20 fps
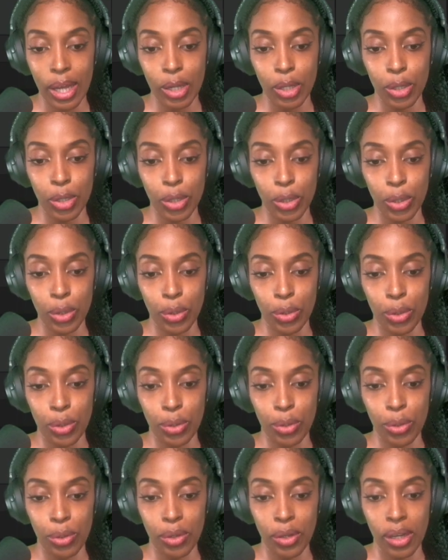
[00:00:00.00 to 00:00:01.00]

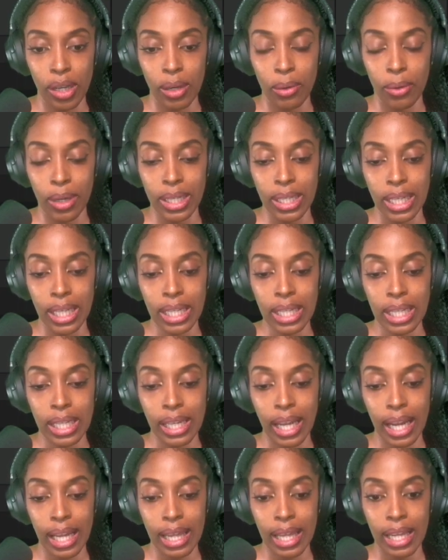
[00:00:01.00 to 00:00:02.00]
So once I
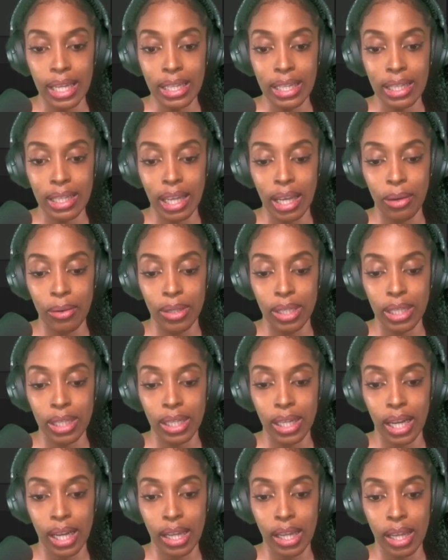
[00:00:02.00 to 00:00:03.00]
select this, it would
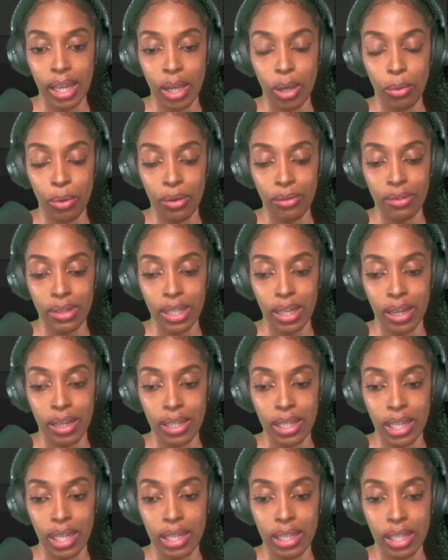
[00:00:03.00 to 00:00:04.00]
select the
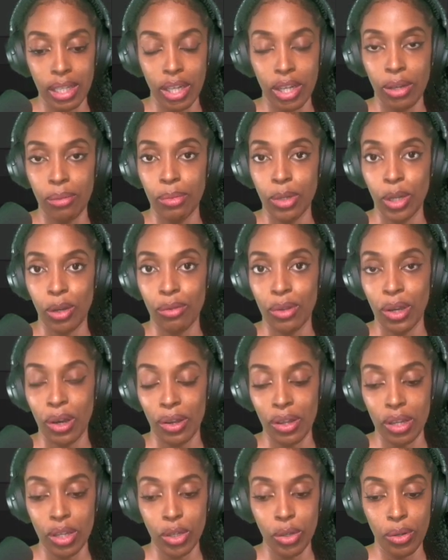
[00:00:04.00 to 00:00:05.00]
equivalent in terms of the
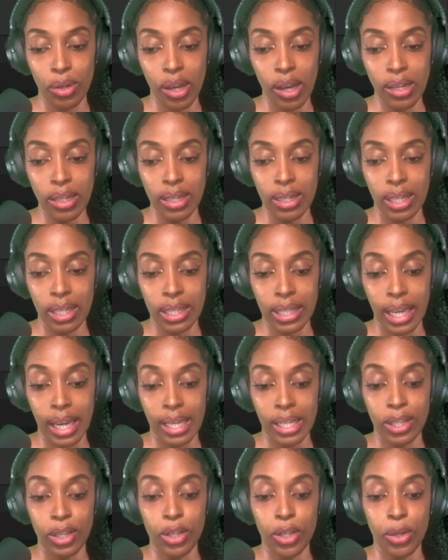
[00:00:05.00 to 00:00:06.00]
other token. In this
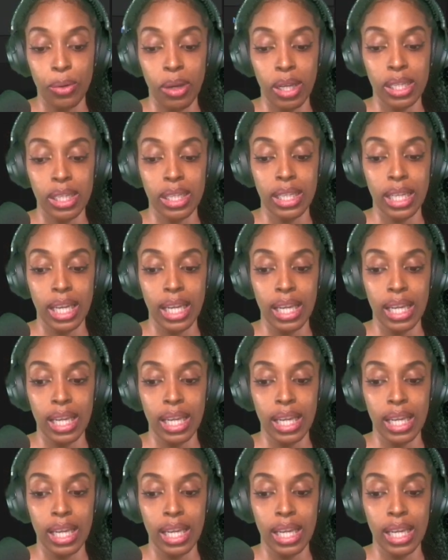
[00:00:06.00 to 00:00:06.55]
case, it's UST.